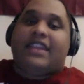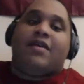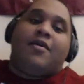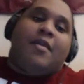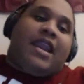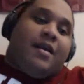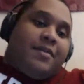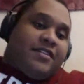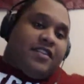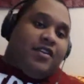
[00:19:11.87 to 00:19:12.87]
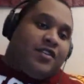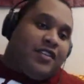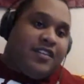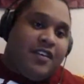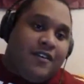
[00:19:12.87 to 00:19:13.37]
And then we make up
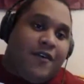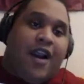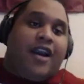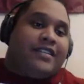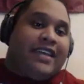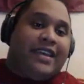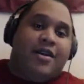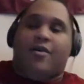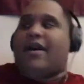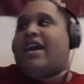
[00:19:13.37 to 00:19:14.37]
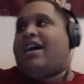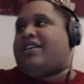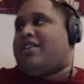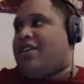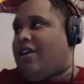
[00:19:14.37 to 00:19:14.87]
excuses for our team.
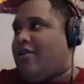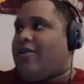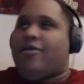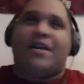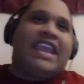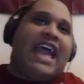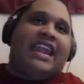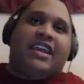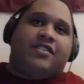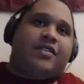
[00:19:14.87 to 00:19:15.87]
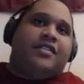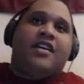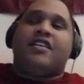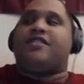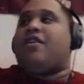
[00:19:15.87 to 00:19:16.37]
Well, we got injuries.
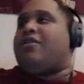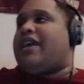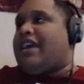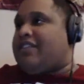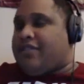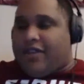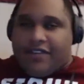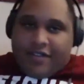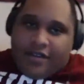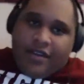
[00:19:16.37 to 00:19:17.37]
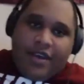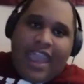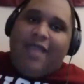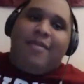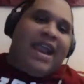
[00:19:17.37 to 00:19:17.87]
Screw the injuries.
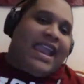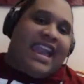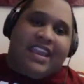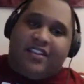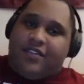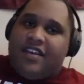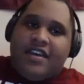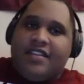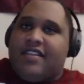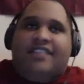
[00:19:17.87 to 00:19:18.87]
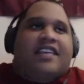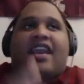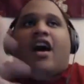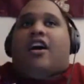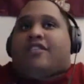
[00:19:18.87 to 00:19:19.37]
Everybody got injuries. The
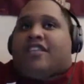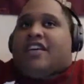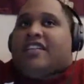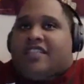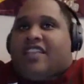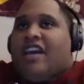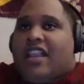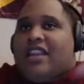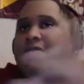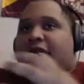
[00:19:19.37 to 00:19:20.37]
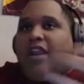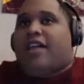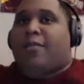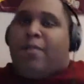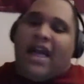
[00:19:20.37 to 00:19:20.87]
Seahawks still in the middle
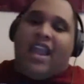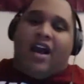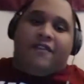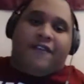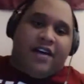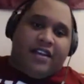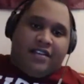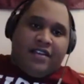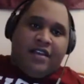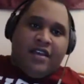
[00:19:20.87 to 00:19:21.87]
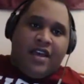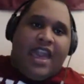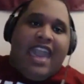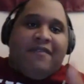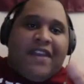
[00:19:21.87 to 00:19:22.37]
of the playoff hunt.
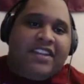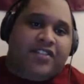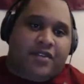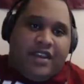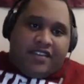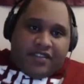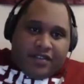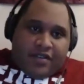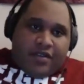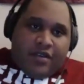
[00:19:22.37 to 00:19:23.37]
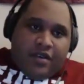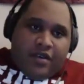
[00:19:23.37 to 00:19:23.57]
Have injuries.